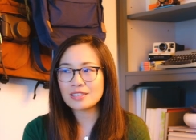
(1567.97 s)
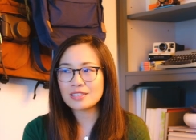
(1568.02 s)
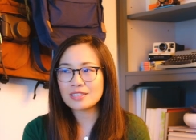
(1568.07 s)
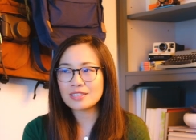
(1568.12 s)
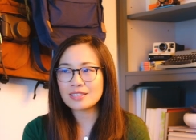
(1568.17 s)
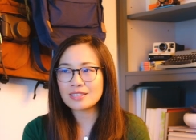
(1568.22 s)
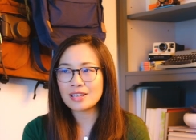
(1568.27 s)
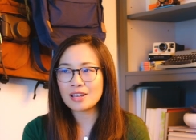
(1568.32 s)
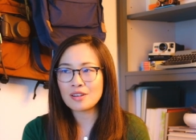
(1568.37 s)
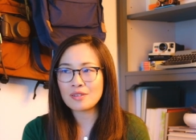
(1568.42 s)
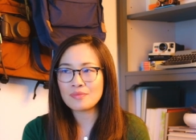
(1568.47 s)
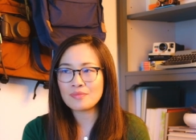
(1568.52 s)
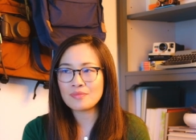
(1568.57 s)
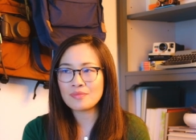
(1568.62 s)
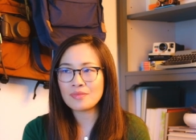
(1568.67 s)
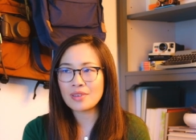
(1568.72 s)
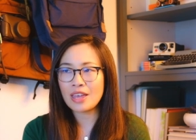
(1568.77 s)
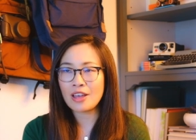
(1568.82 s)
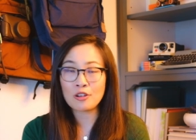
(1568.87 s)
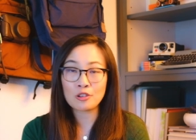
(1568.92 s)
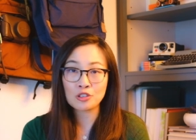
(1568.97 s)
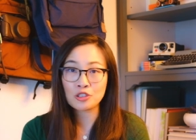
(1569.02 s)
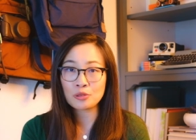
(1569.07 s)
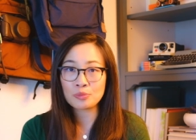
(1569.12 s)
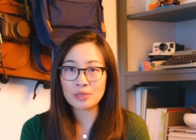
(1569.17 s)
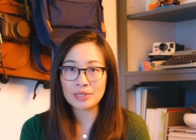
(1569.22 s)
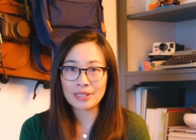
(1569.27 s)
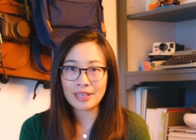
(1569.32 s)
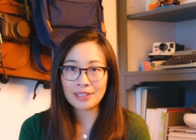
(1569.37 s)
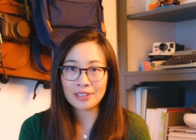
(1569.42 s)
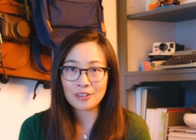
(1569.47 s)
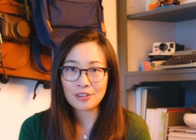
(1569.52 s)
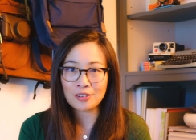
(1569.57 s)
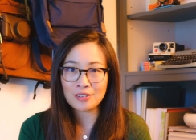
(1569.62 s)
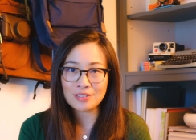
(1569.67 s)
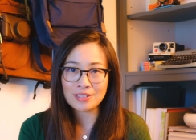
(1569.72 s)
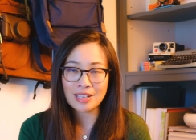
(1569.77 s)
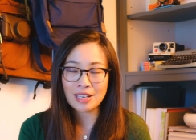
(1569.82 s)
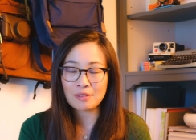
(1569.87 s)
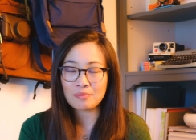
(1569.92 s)
Some elder
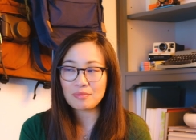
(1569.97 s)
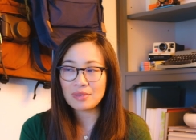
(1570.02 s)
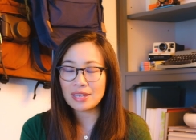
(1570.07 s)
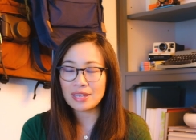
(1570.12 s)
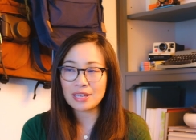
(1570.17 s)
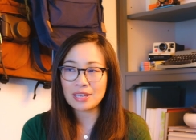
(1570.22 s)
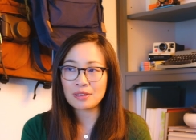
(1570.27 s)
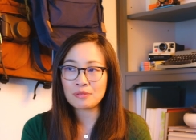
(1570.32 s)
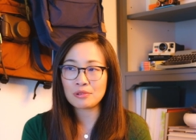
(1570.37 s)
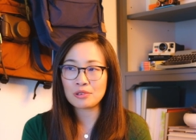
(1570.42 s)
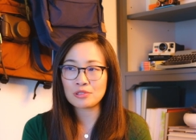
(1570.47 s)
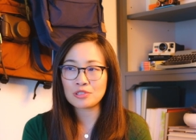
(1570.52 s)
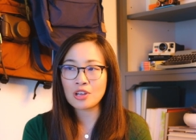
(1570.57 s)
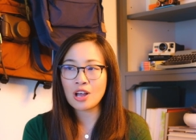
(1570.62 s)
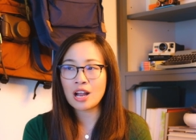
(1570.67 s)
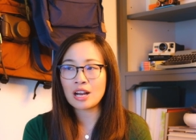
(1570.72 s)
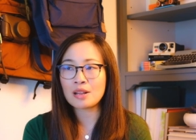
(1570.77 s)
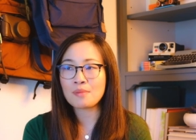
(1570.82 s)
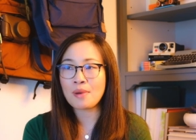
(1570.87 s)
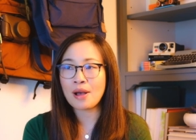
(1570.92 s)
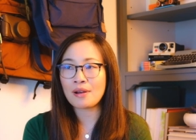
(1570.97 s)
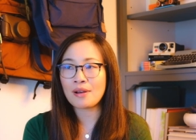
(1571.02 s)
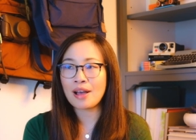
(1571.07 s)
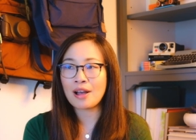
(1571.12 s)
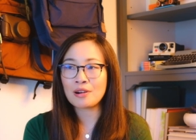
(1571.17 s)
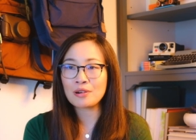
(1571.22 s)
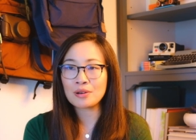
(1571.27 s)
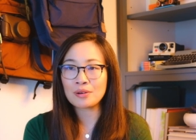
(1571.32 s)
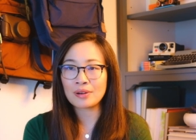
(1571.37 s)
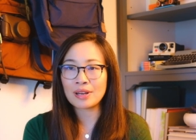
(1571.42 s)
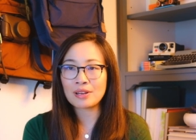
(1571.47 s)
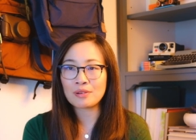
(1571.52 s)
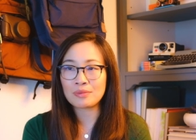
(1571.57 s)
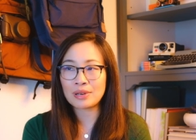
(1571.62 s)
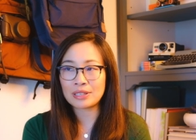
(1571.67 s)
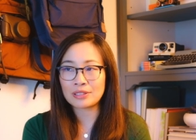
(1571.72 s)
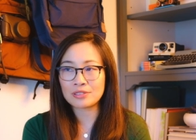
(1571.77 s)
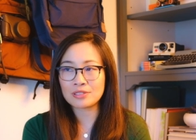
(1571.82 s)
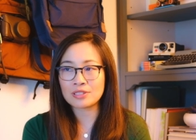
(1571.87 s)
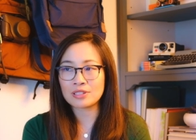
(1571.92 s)
millennials like me will talk about how great
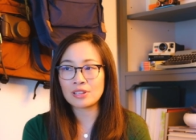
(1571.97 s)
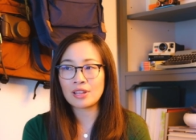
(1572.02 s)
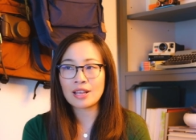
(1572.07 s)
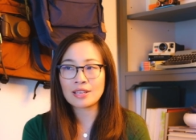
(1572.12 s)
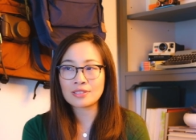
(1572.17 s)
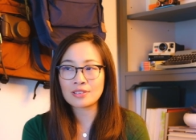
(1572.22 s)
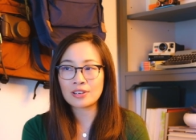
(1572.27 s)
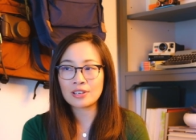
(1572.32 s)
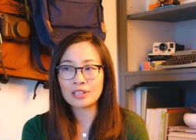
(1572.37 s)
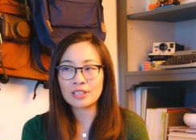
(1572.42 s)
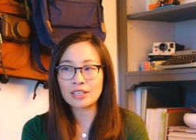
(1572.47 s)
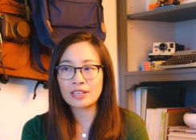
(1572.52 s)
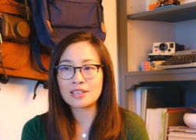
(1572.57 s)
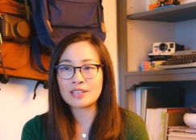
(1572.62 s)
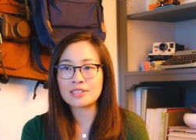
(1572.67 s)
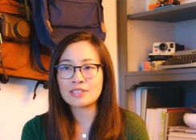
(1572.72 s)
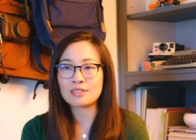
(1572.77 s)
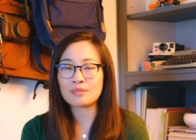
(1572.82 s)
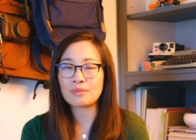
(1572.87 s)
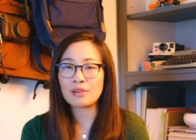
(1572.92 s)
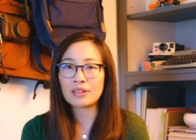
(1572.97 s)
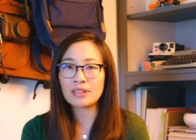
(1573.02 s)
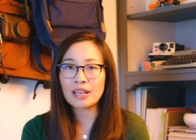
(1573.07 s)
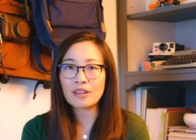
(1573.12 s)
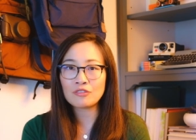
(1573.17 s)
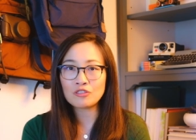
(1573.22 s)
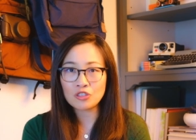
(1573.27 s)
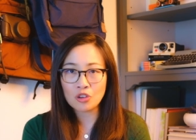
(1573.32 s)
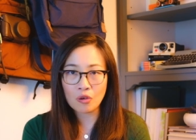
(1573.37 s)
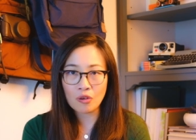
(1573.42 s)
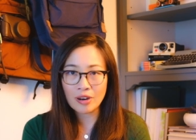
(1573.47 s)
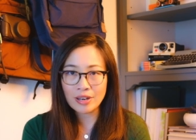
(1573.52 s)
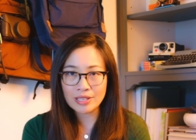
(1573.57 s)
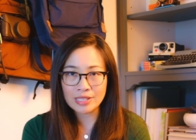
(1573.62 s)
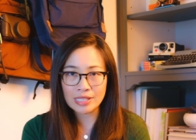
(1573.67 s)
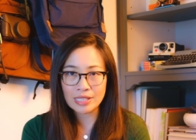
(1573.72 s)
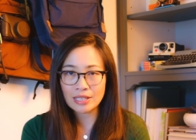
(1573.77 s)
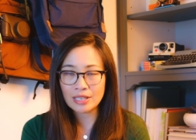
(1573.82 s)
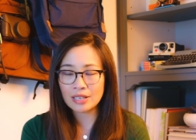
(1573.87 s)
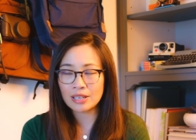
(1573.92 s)
Raiders of the Lost Ark is, and you probably have no
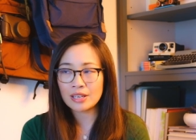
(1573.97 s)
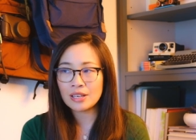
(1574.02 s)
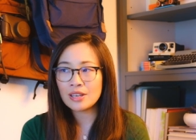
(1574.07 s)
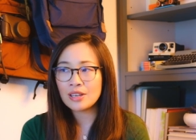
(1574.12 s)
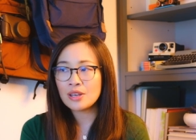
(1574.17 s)
idea